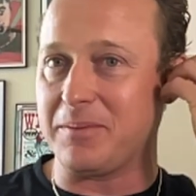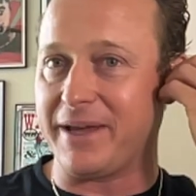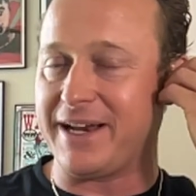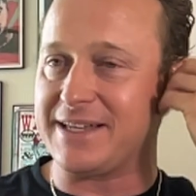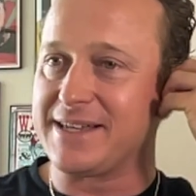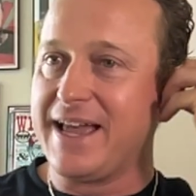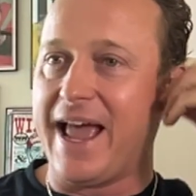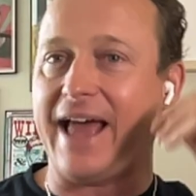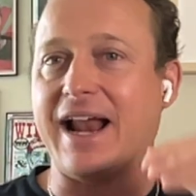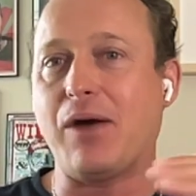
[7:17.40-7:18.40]
Kewpie mayonnaise,
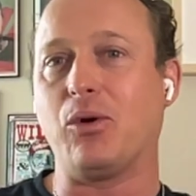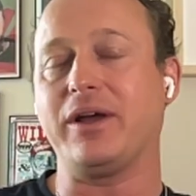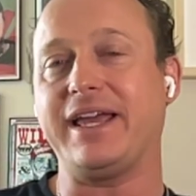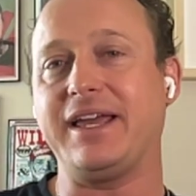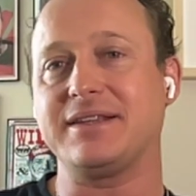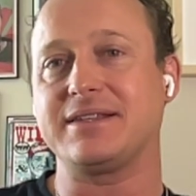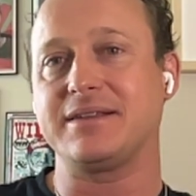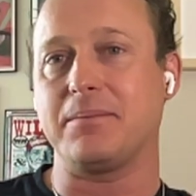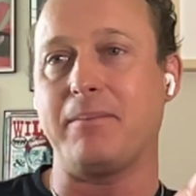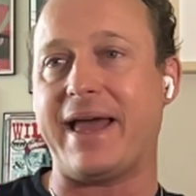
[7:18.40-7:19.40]
and I will eat
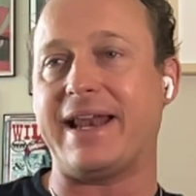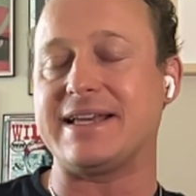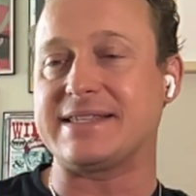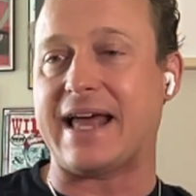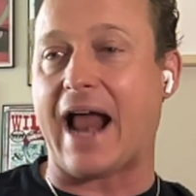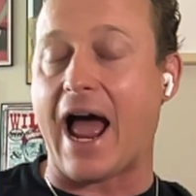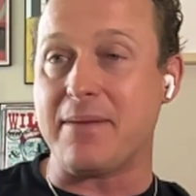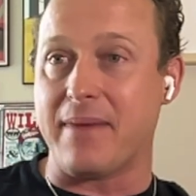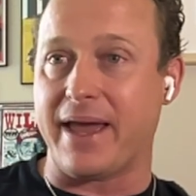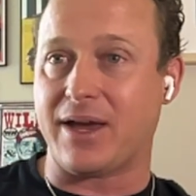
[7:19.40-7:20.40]
mayonnaise that
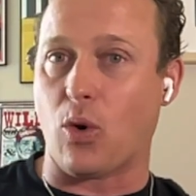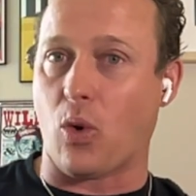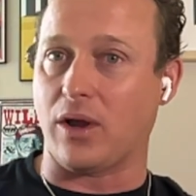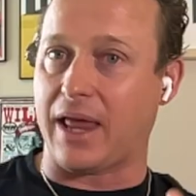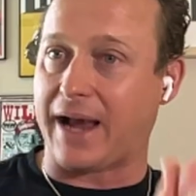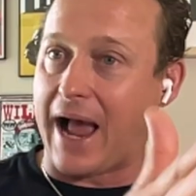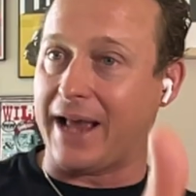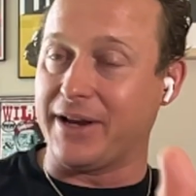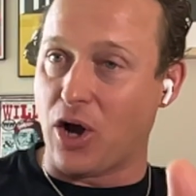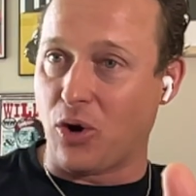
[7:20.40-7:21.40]
I make or like
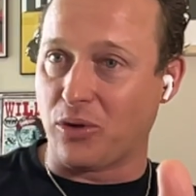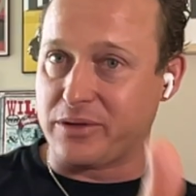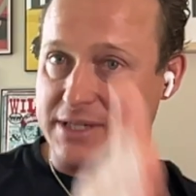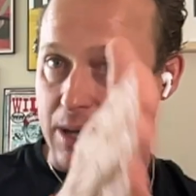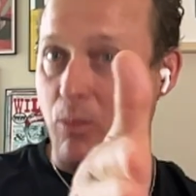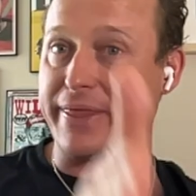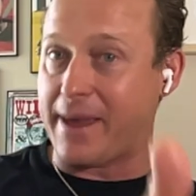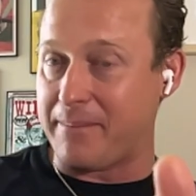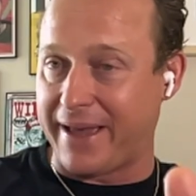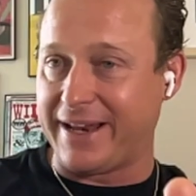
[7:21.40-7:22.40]
I know someone
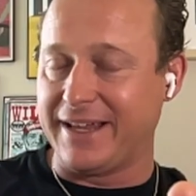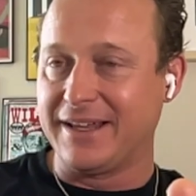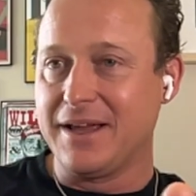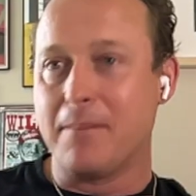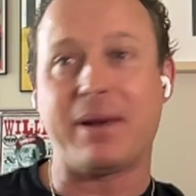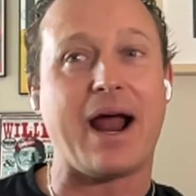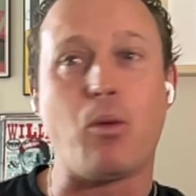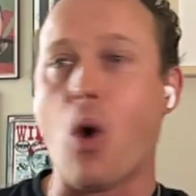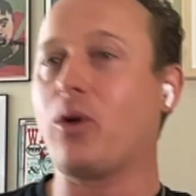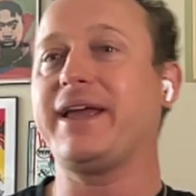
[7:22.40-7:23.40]
that made it, but I
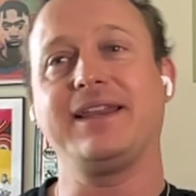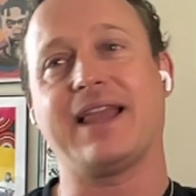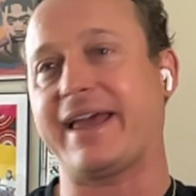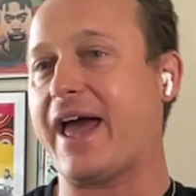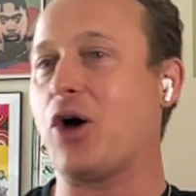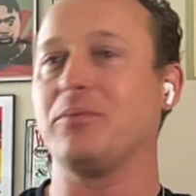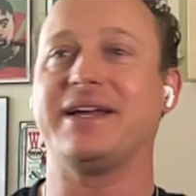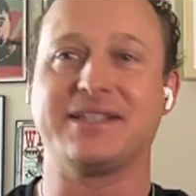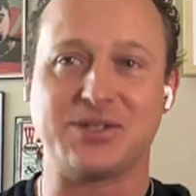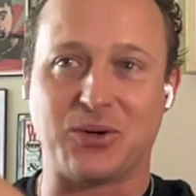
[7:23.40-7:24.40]
won't eat like
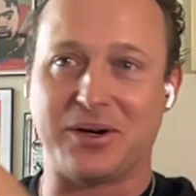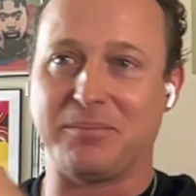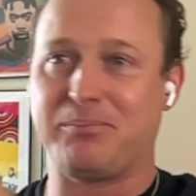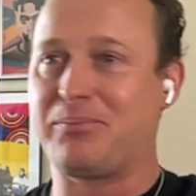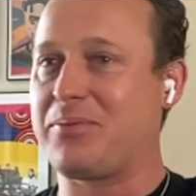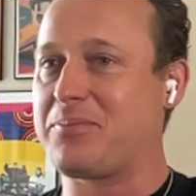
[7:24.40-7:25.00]
Hellman's or